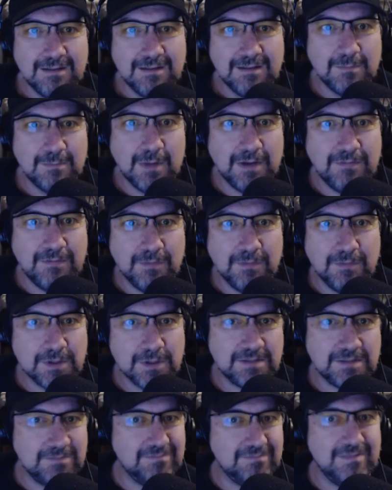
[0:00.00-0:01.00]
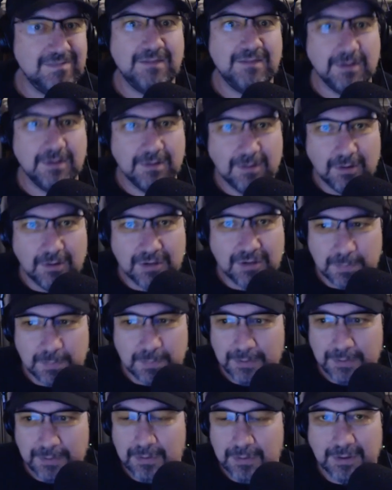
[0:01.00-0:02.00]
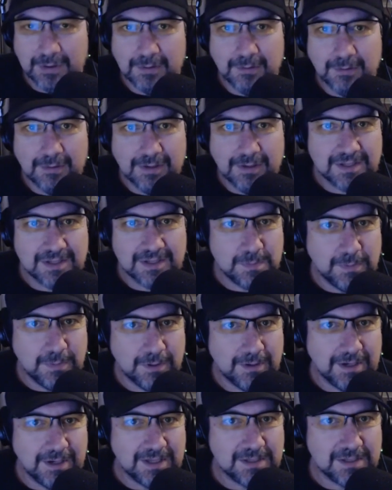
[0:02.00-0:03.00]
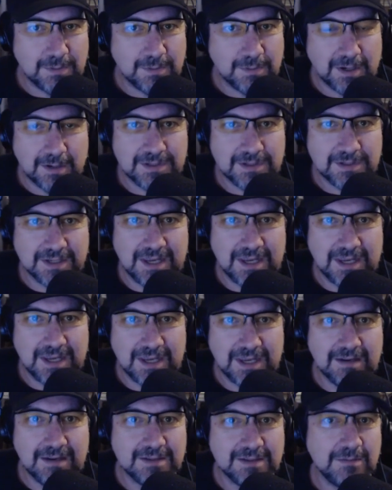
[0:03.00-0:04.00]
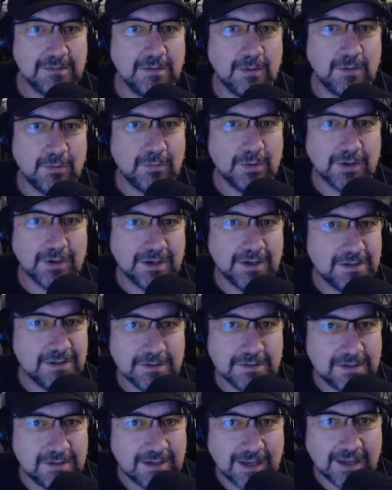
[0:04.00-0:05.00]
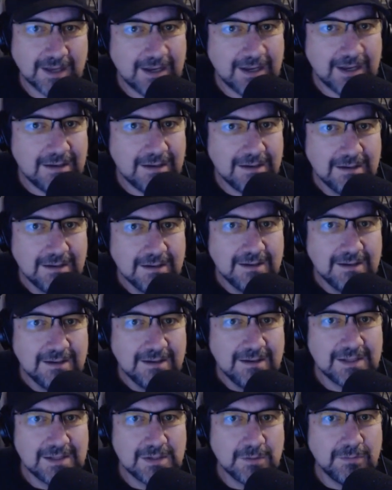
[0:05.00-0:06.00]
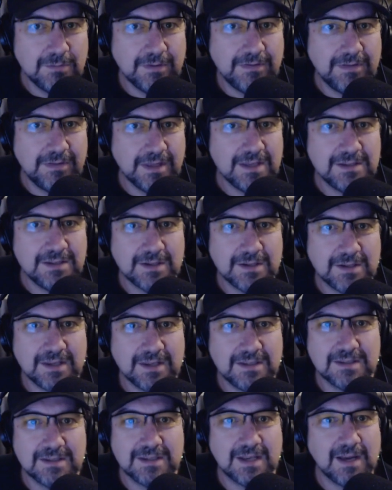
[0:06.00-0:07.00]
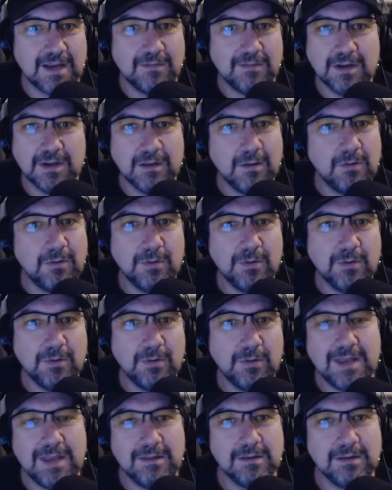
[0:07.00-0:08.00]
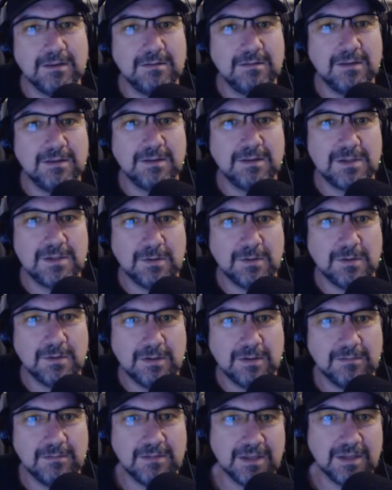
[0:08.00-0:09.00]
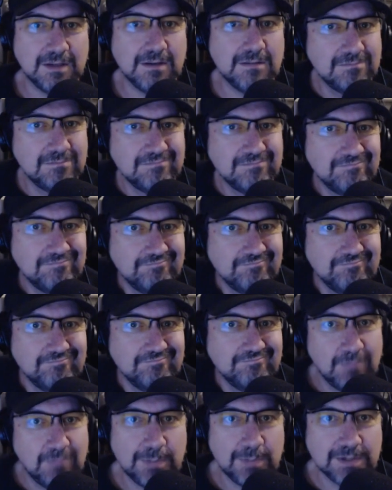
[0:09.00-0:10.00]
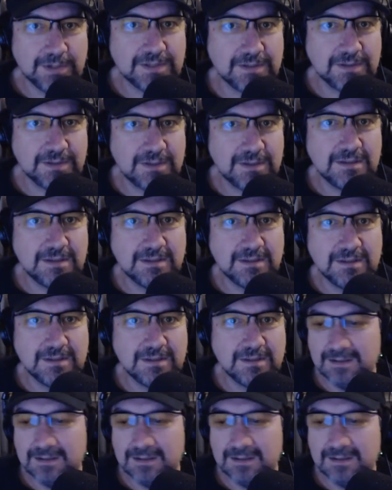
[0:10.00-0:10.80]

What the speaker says: my first ever entrepreneurial experience when I was a kid isn't what I do today. It's all the things I discovered along the way that turned into my businesses.